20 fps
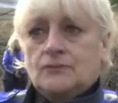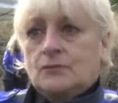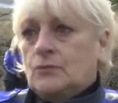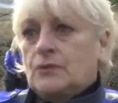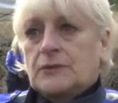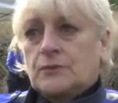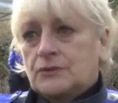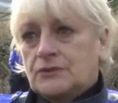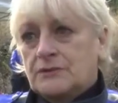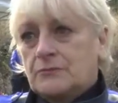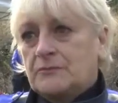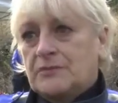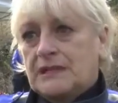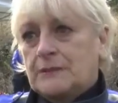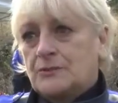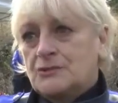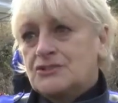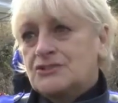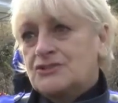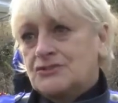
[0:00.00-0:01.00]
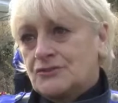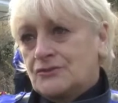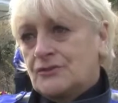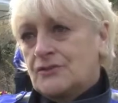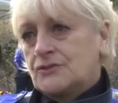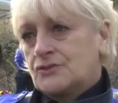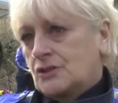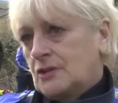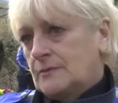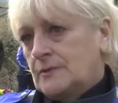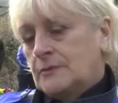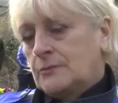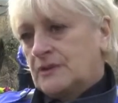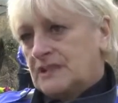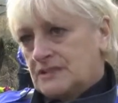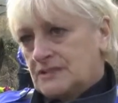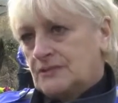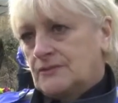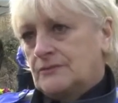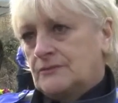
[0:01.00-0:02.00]
we wouldn't be able to do the job that
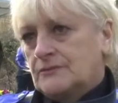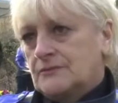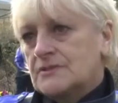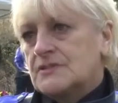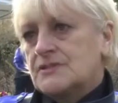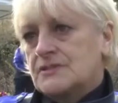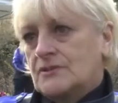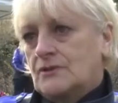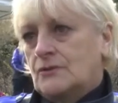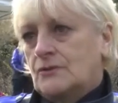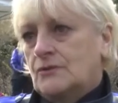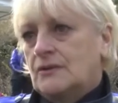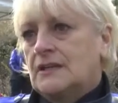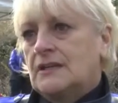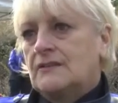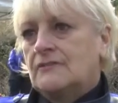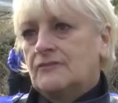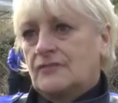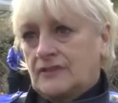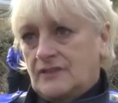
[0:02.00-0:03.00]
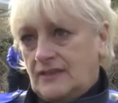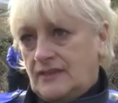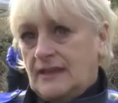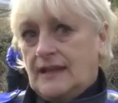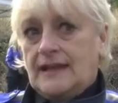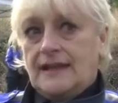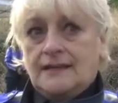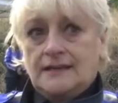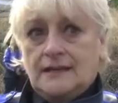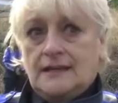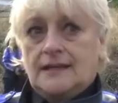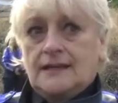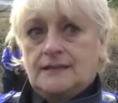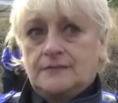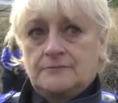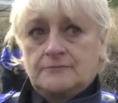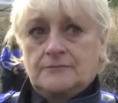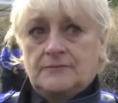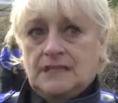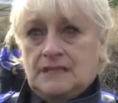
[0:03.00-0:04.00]
we do so for that
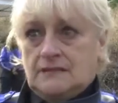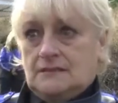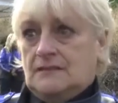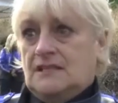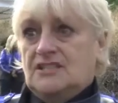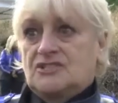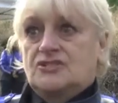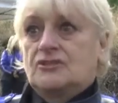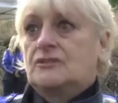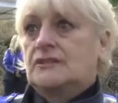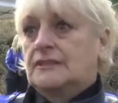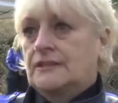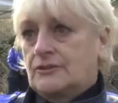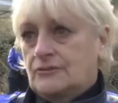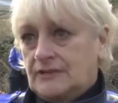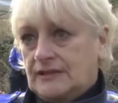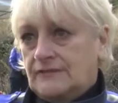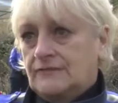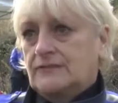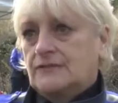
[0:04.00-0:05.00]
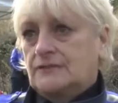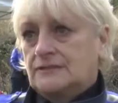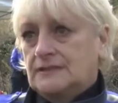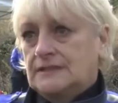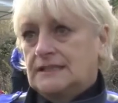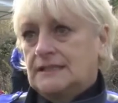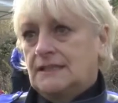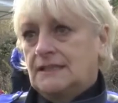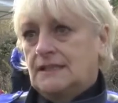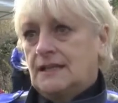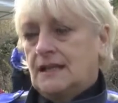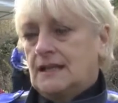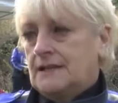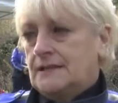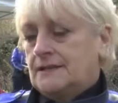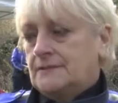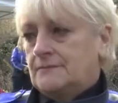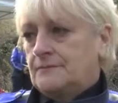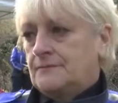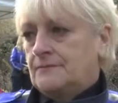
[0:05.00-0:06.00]
I'm eternally grateful
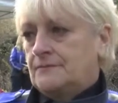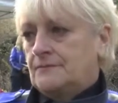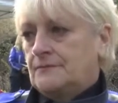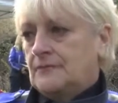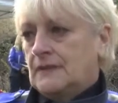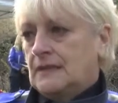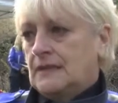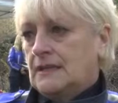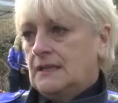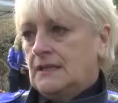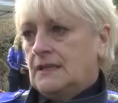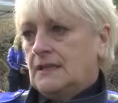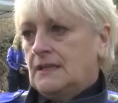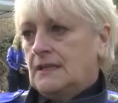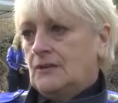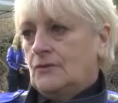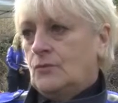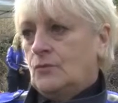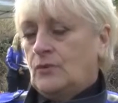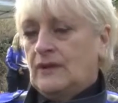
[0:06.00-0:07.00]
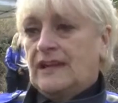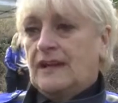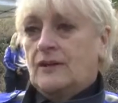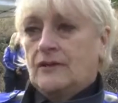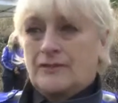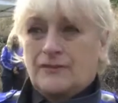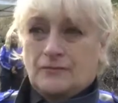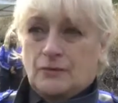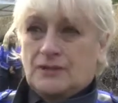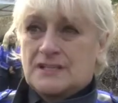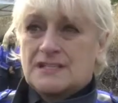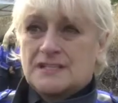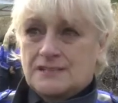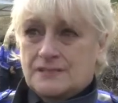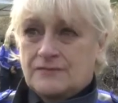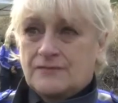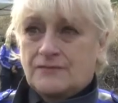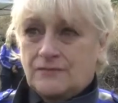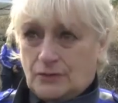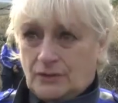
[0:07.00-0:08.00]
um, we are the
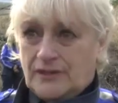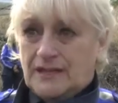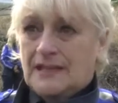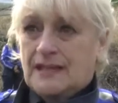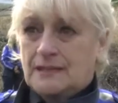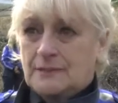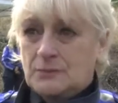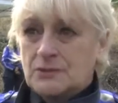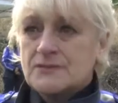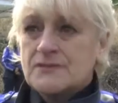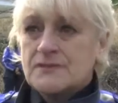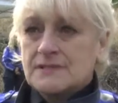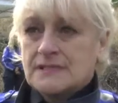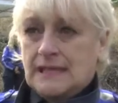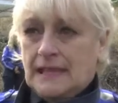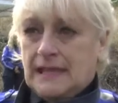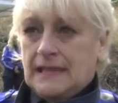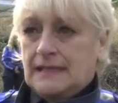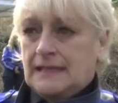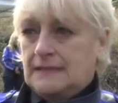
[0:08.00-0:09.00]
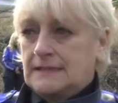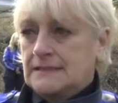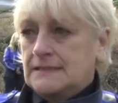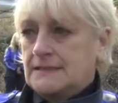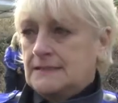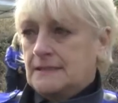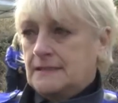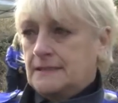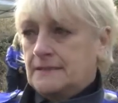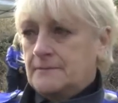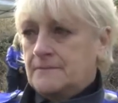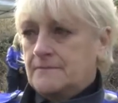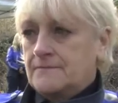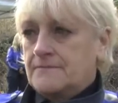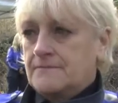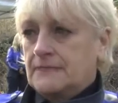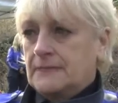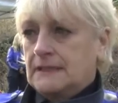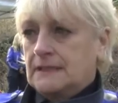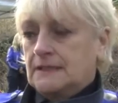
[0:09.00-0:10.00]
voice for the animals and um,
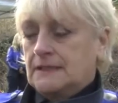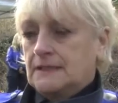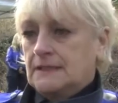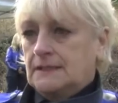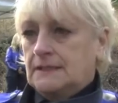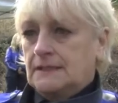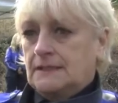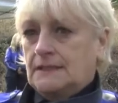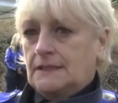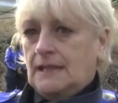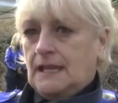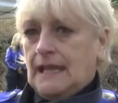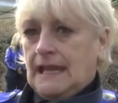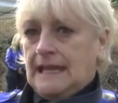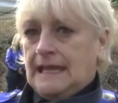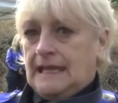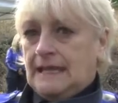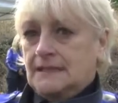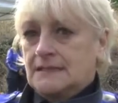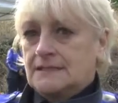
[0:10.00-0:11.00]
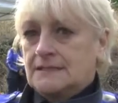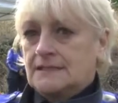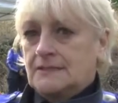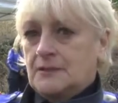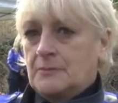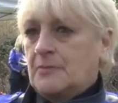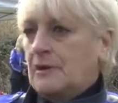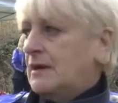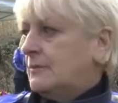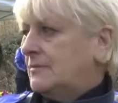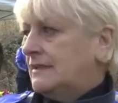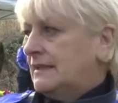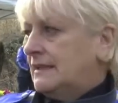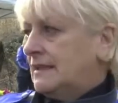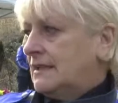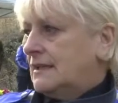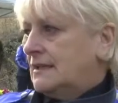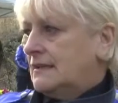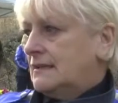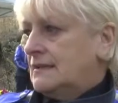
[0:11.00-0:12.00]
and the public
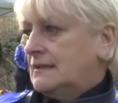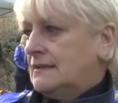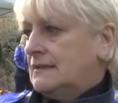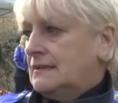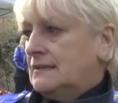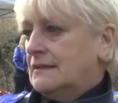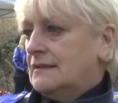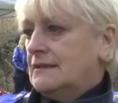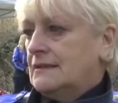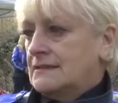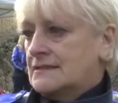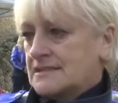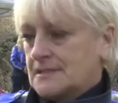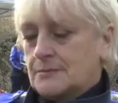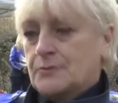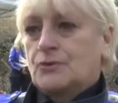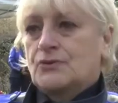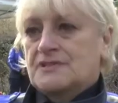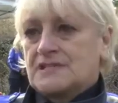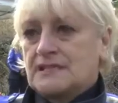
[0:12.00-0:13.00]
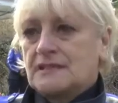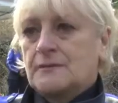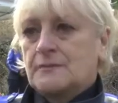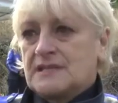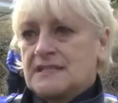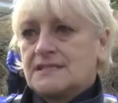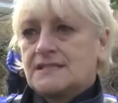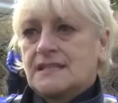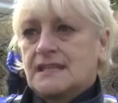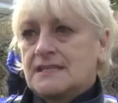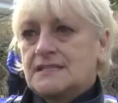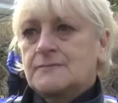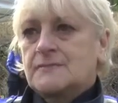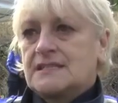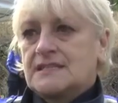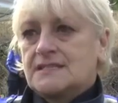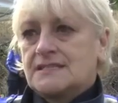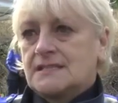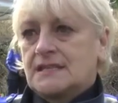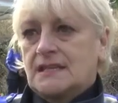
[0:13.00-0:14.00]
supporting the BCS
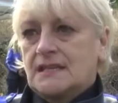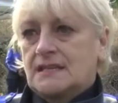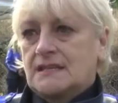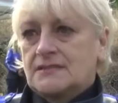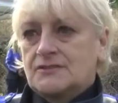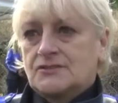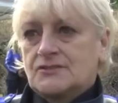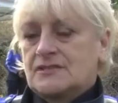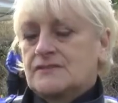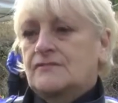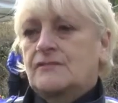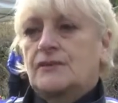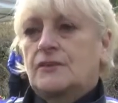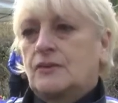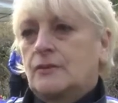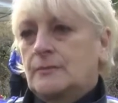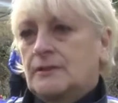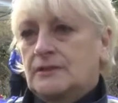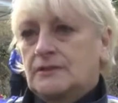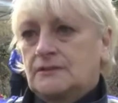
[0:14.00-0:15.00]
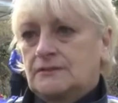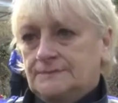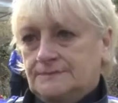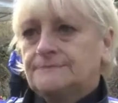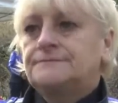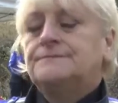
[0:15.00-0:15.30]
PCA is just phenomenal.